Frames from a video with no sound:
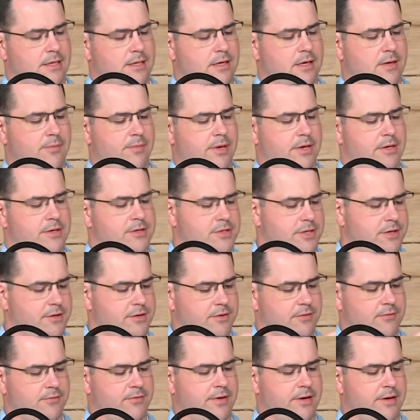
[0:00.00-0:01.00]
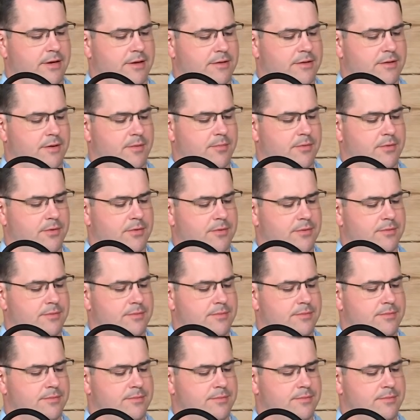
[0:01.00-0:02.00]
can be adjusted via a simple
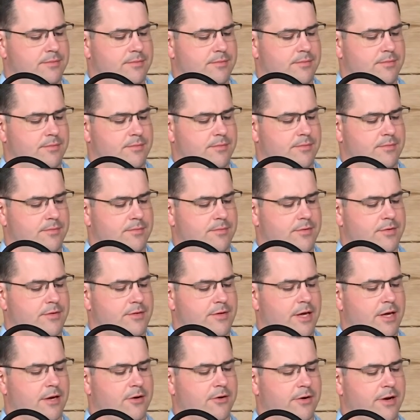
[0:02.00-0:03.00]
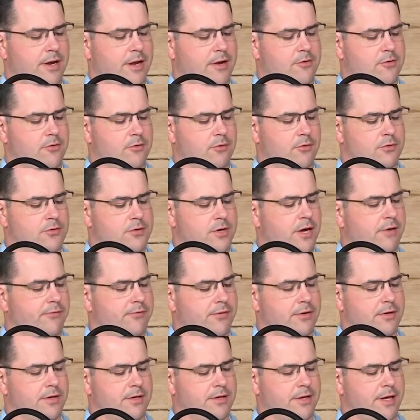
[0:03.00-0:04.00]
standard head
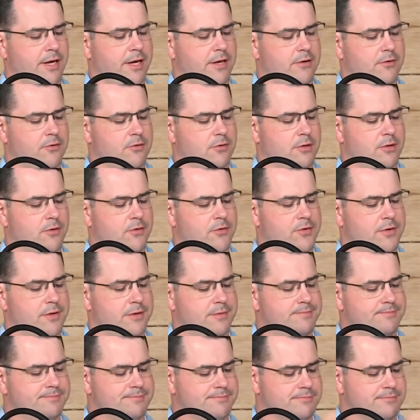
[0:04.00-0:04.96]
screwdriver to tighten or loosen.